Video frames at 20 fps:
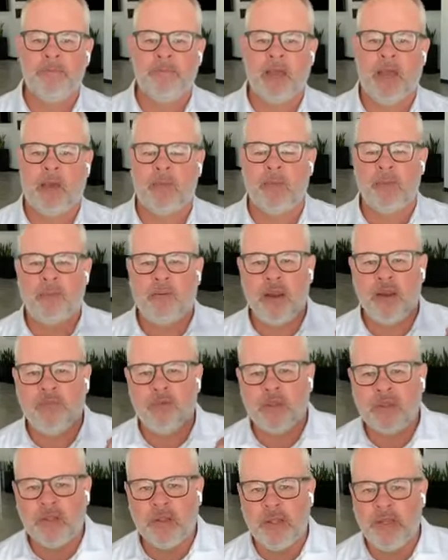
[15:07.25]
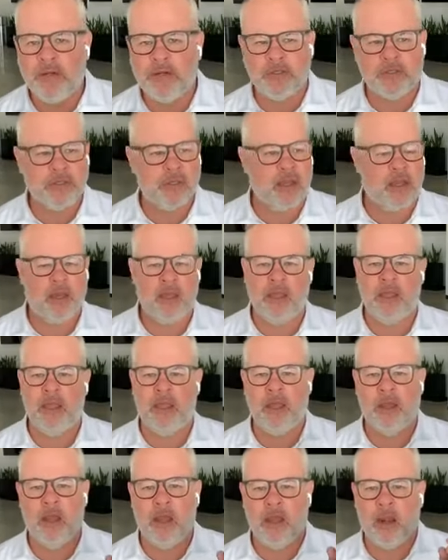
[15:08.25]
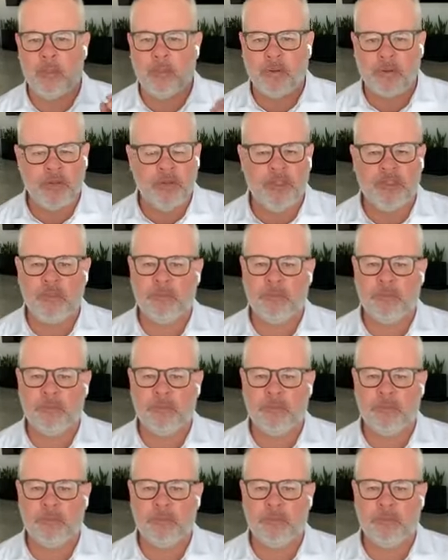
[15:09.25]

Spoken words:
God, we pray for the leaders in our police